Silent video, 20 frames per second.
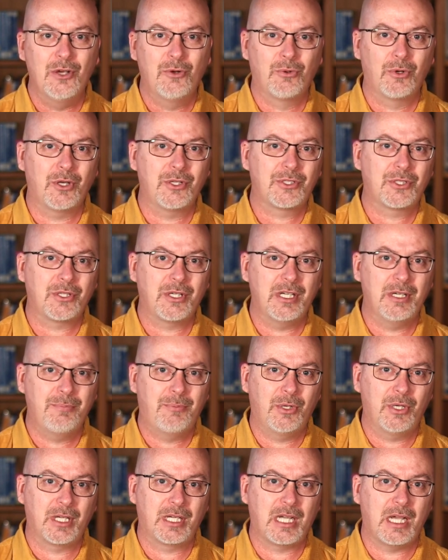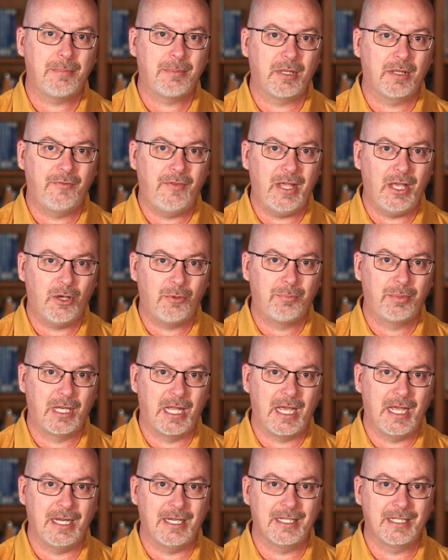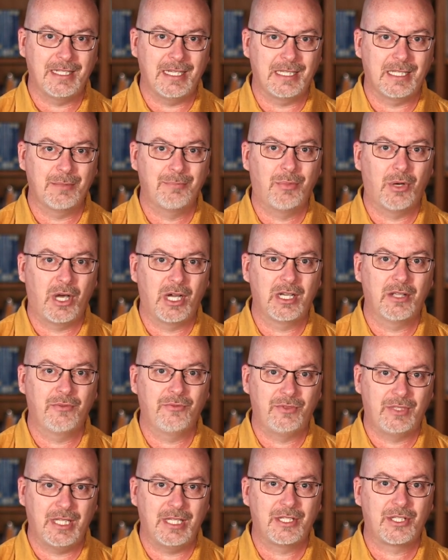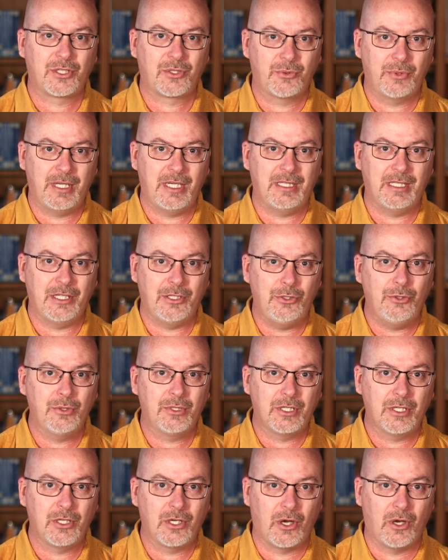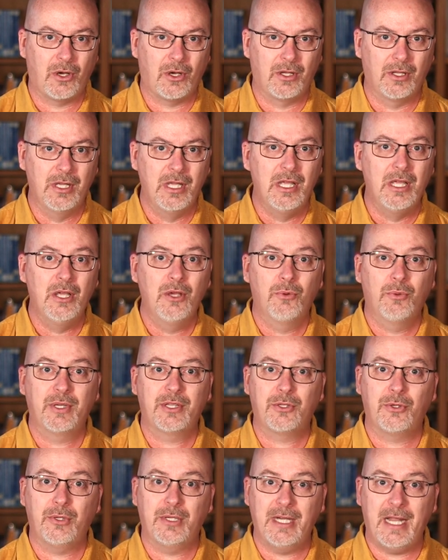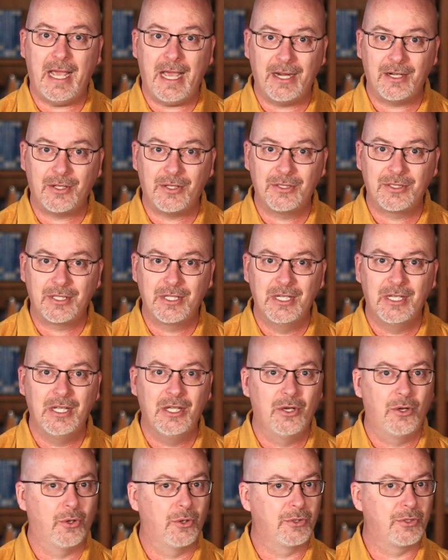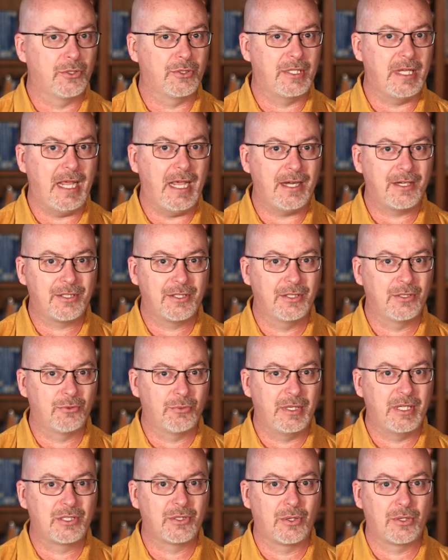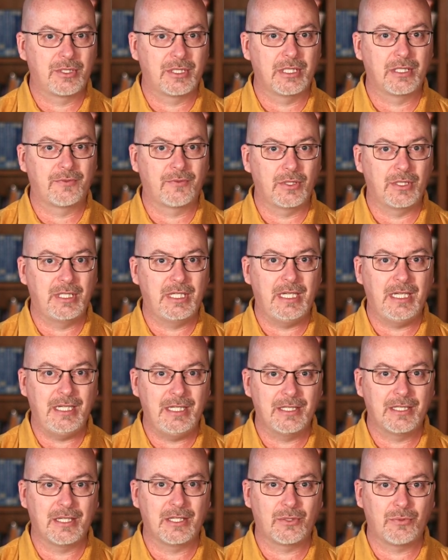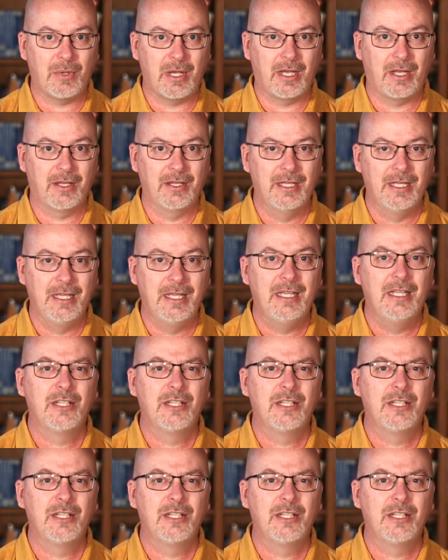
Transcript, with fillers: We're also going to put a couple of helplines at the bottom of this screen that you can call, whether you're an adult or there's excellent resources for teens as well.